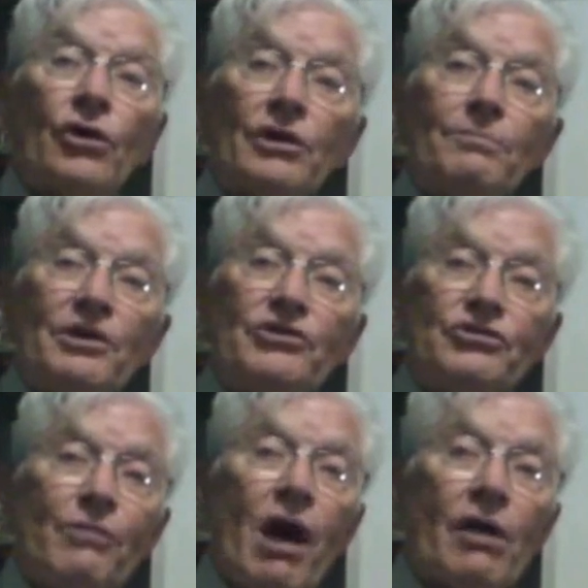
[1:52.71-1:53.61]
it be
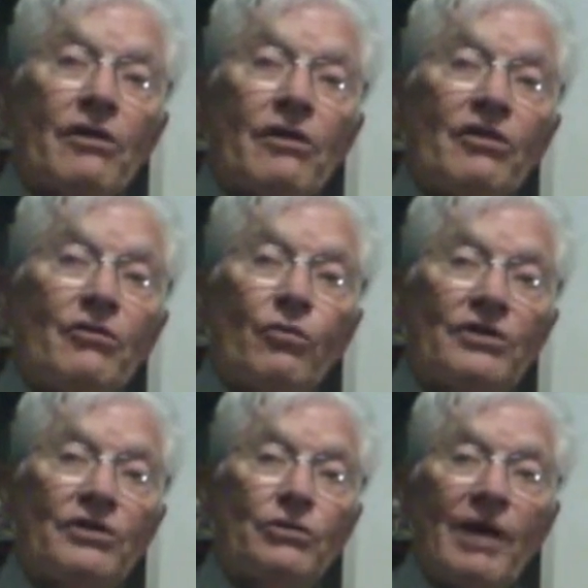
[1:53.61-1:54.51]
smaller than the one
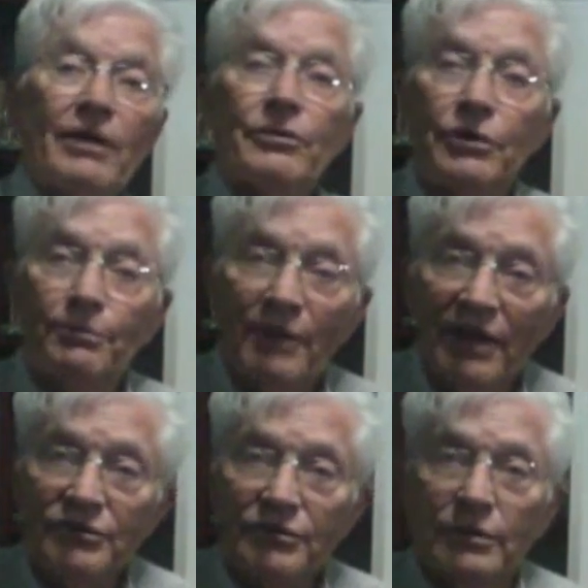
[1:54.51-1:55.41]
you make with your pencil?